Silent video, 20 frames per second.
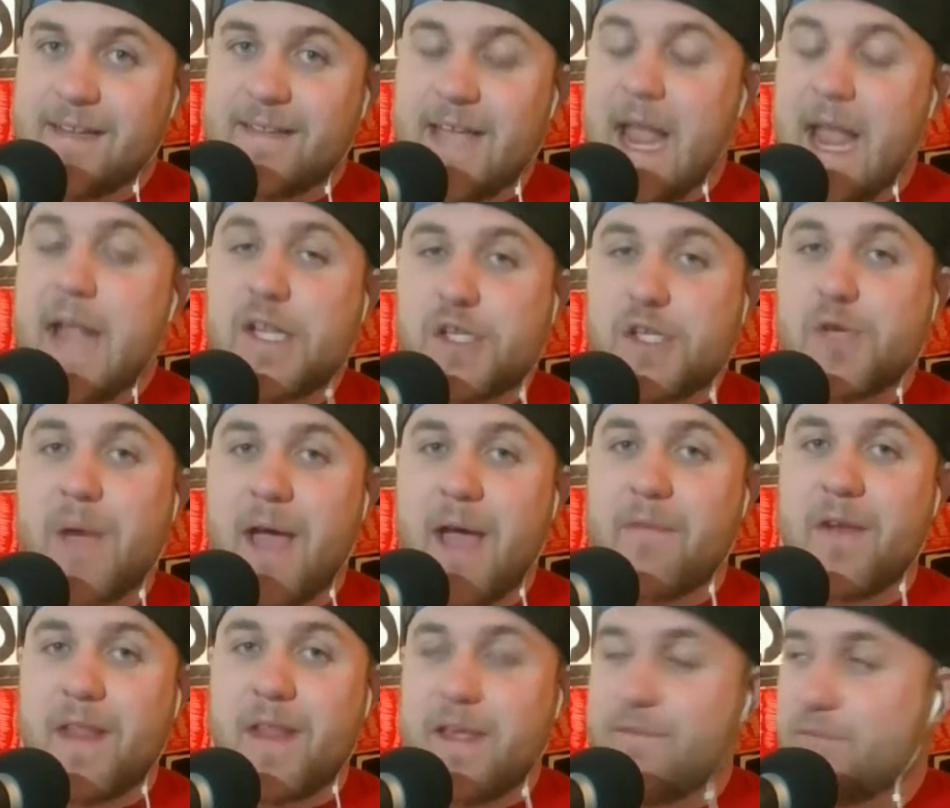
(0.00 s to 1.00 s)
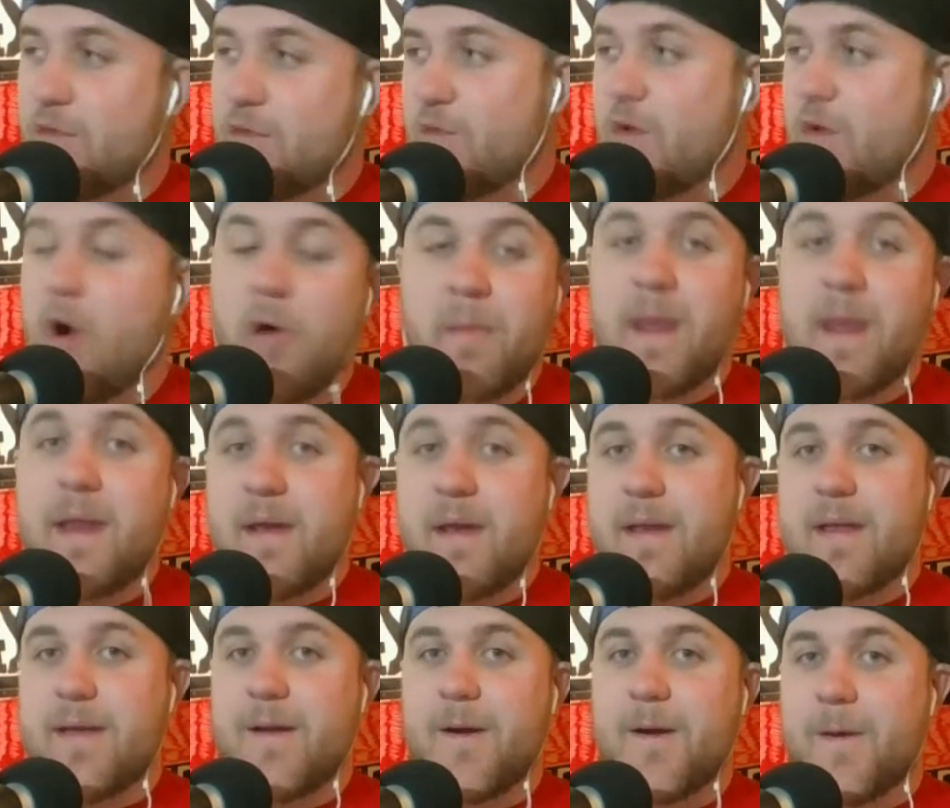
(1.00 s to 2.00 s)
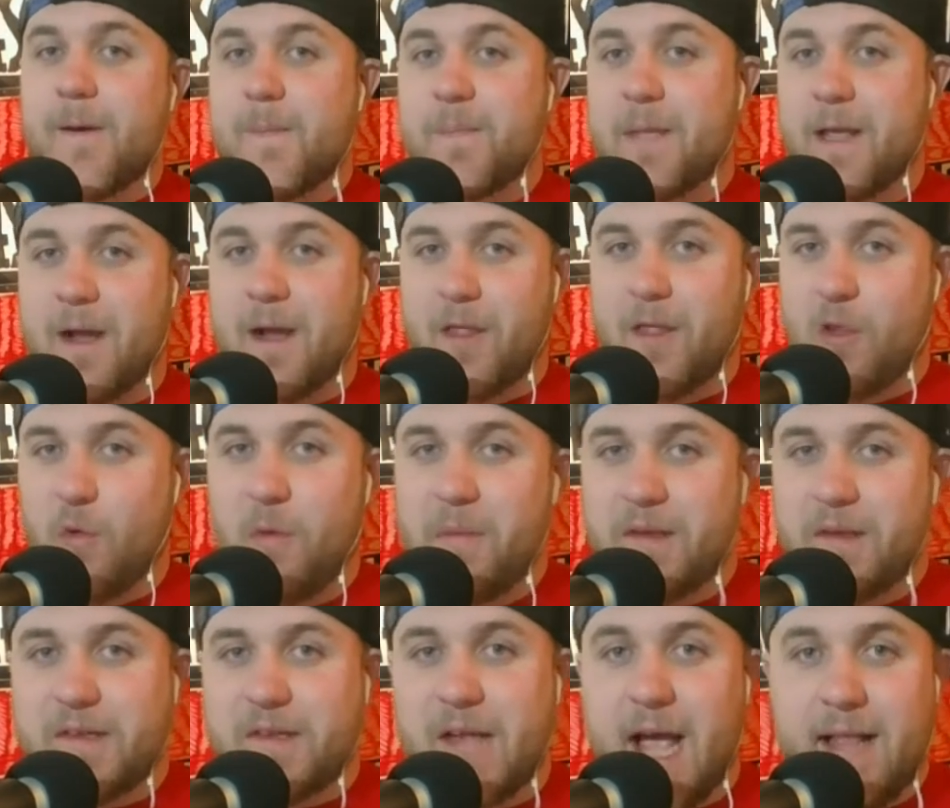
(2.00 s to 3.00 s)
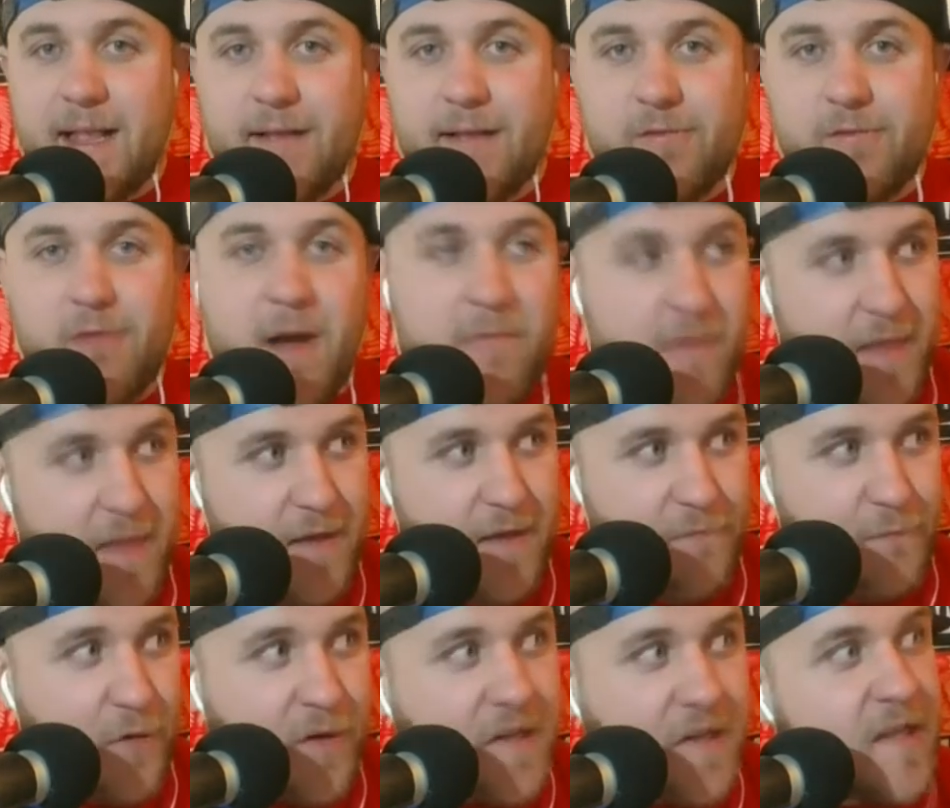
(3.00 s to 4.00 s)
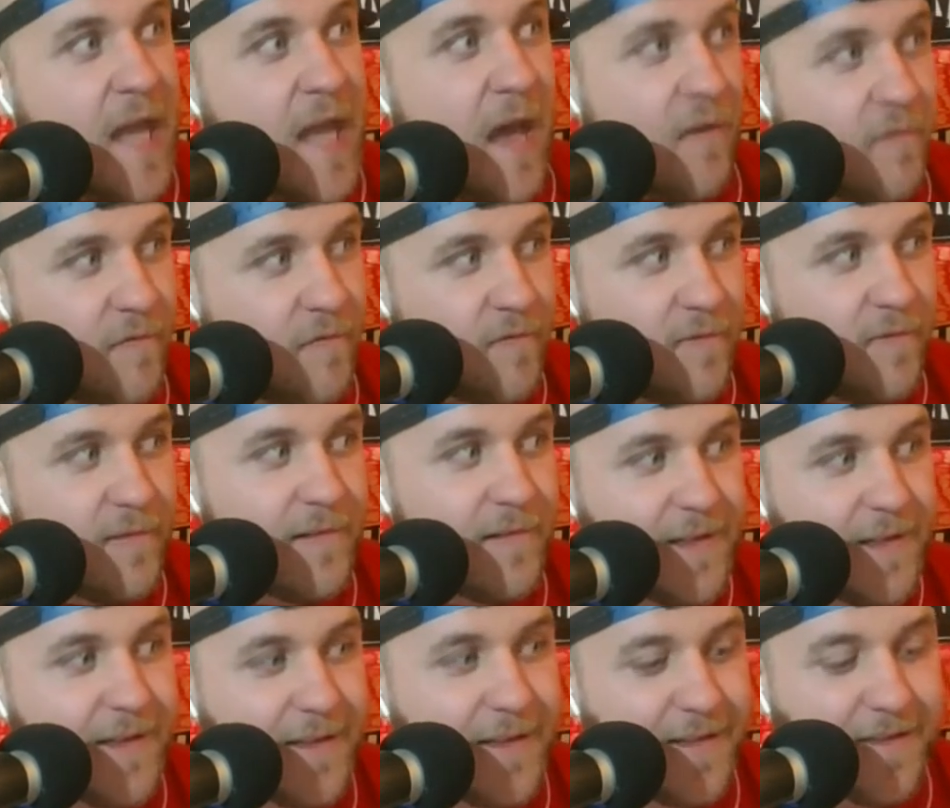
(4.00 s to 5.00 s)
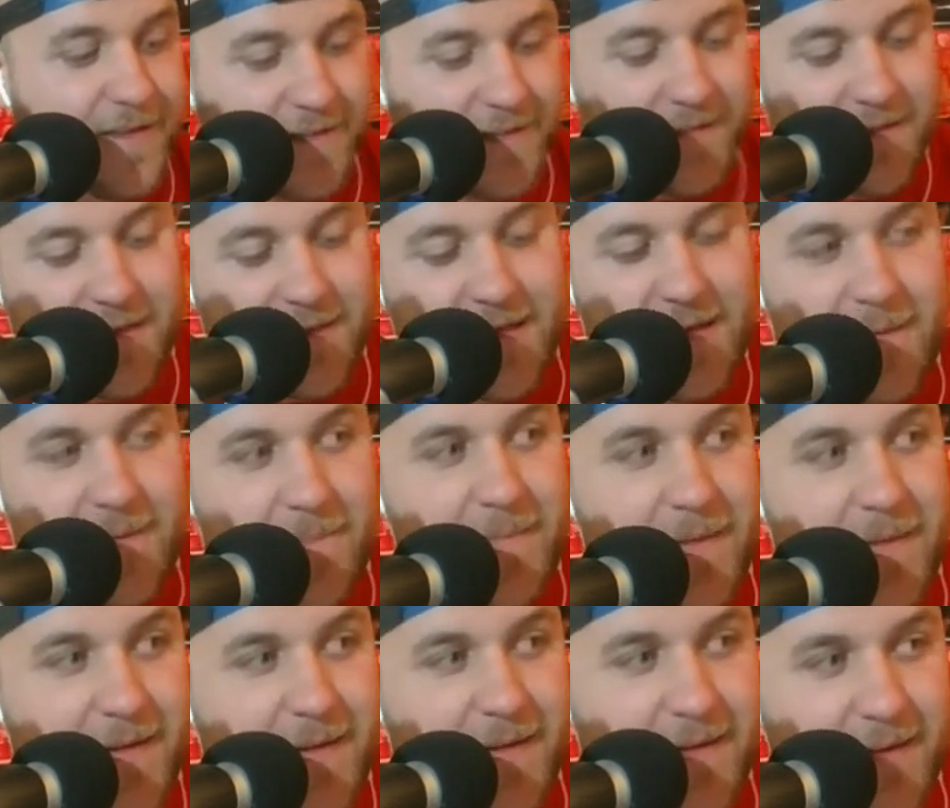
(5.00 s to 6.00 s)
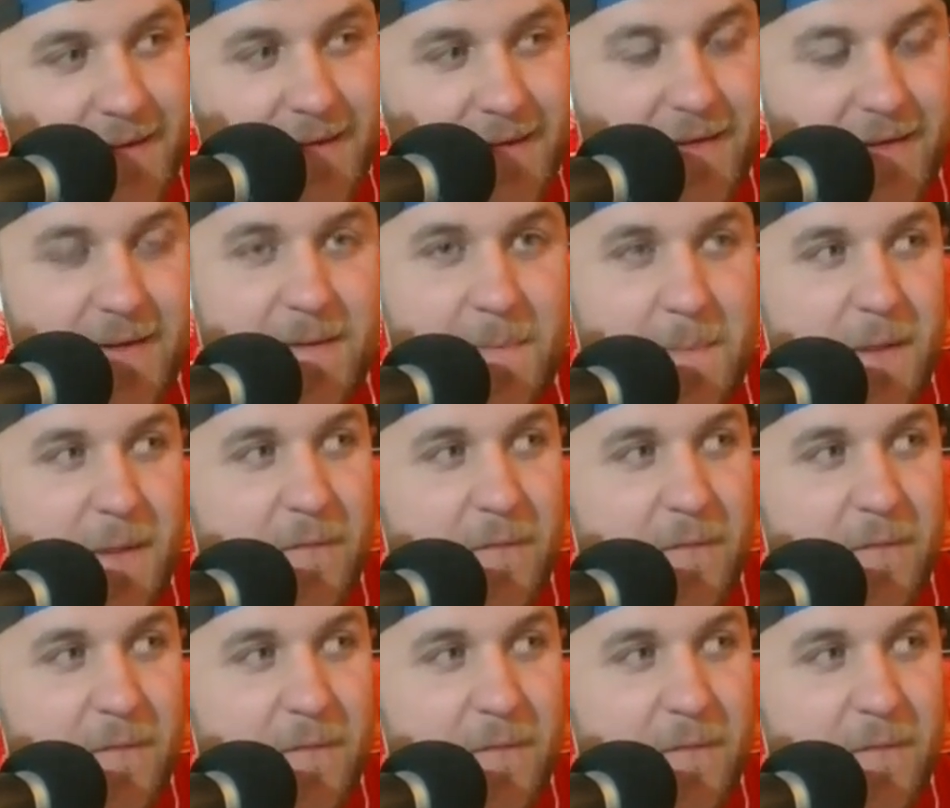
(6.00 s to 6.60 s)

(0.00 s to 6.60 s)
They do everything for Roman, and on the woman's side, they do everything for Steph. Who's not even a wrestler.